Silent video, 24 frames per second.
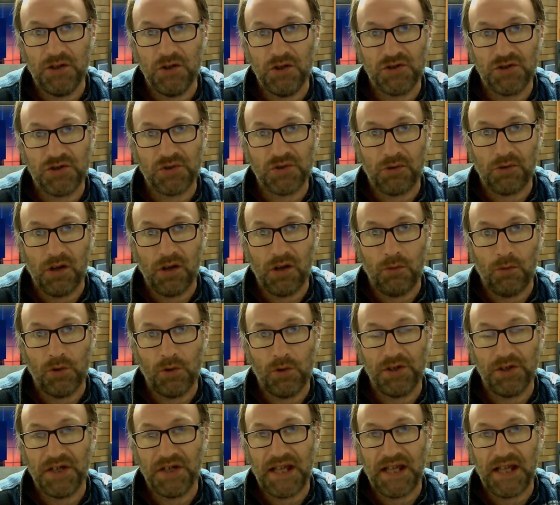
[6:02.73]
story I
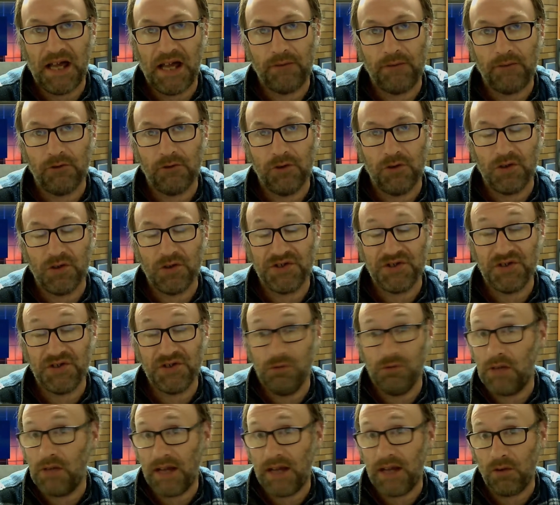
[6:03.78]
wanted to cover, and I still
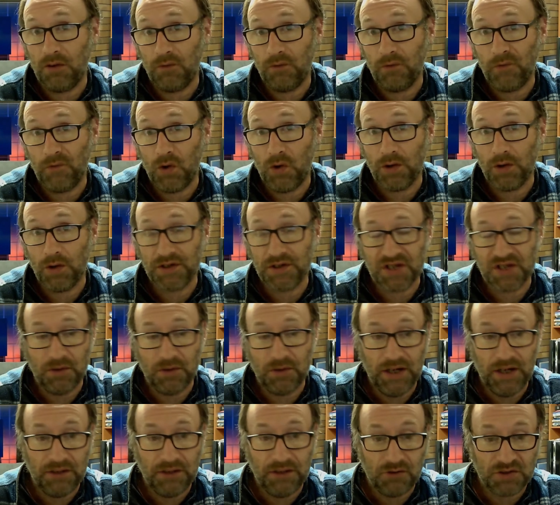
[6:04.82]
cannot find it. So
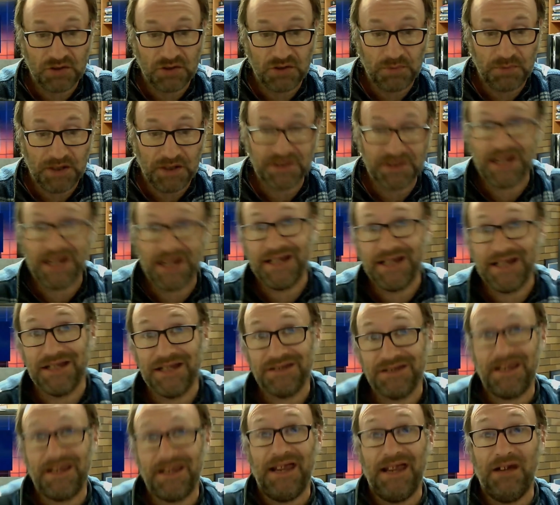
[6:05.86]
either it's been taken
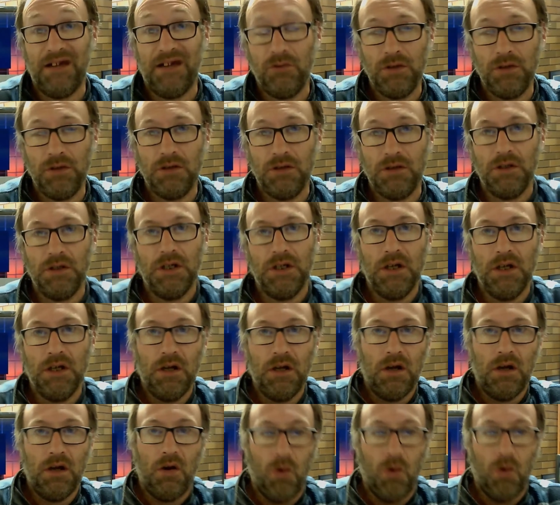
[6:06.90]
down,
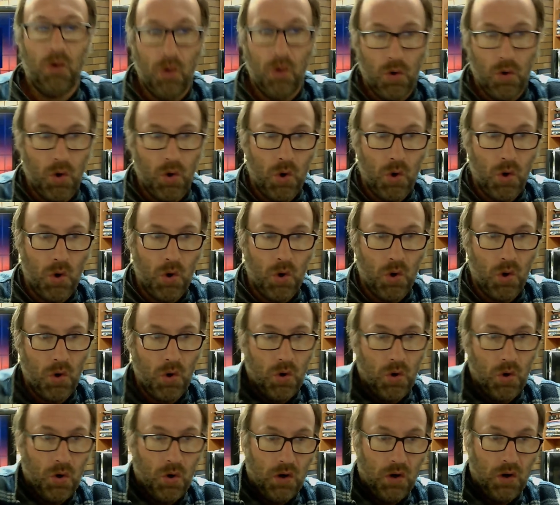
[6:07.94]

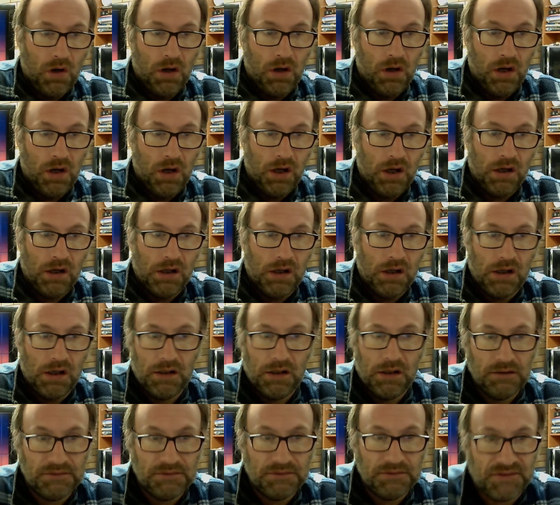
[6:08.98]
or
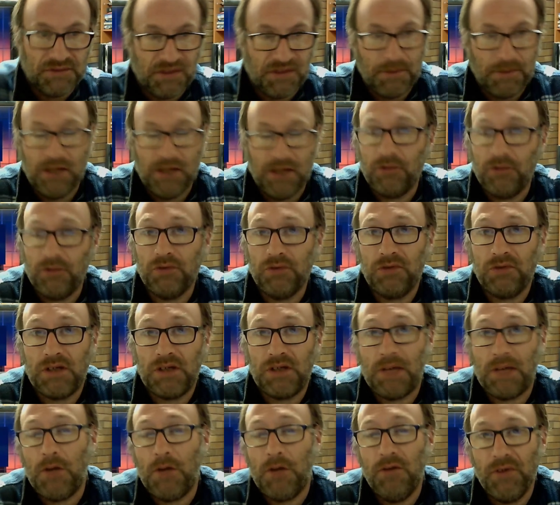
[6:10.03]
something else has
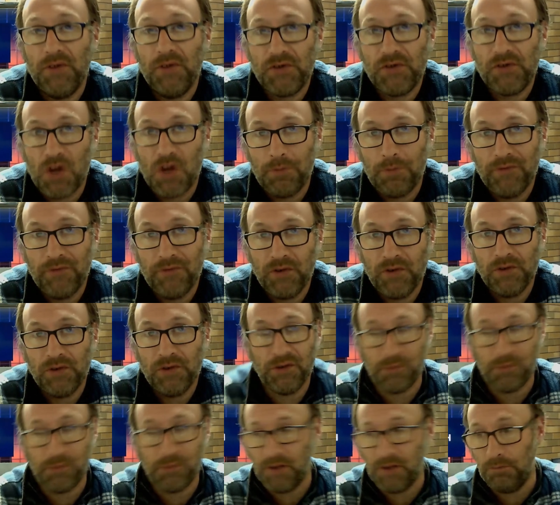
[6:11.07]
come over the top of it and
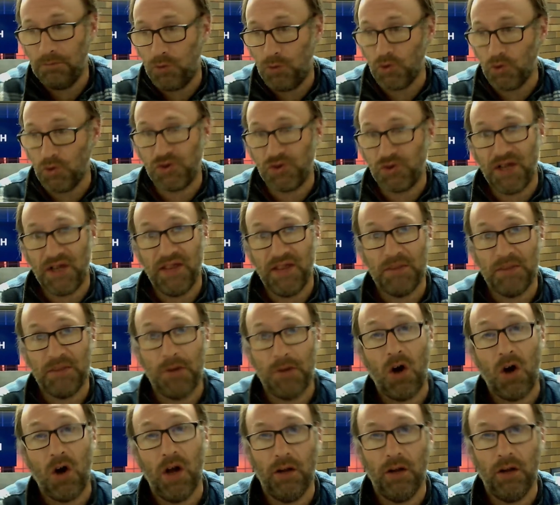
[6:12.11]
it's been pushed down the
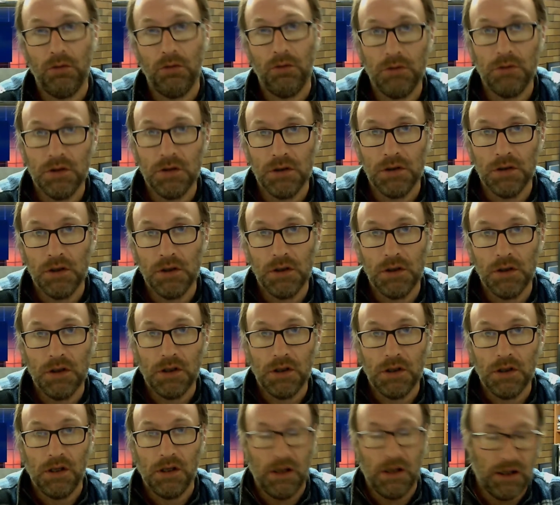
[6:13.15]
pile.
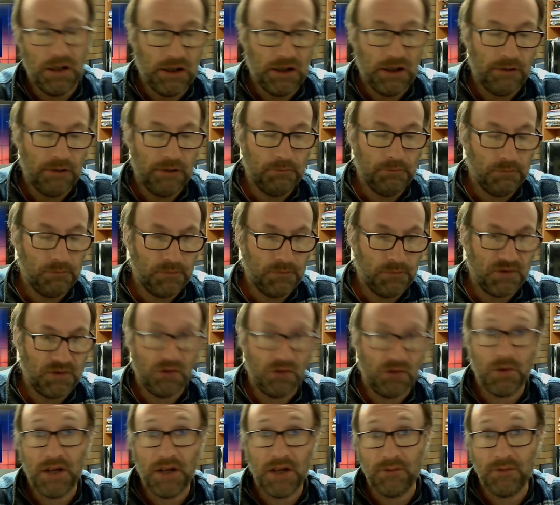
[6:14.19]
So I
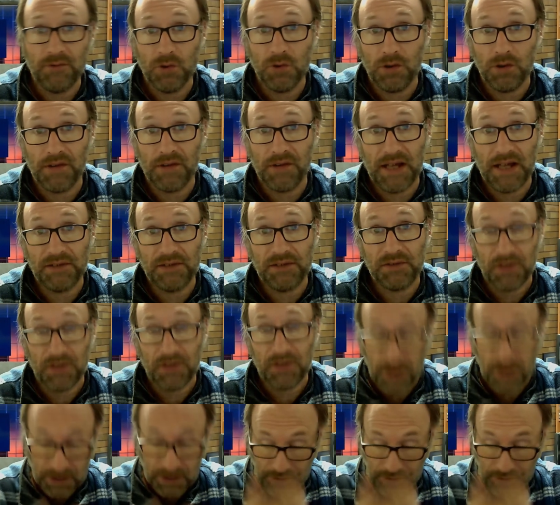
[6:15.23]
want to have a look at that today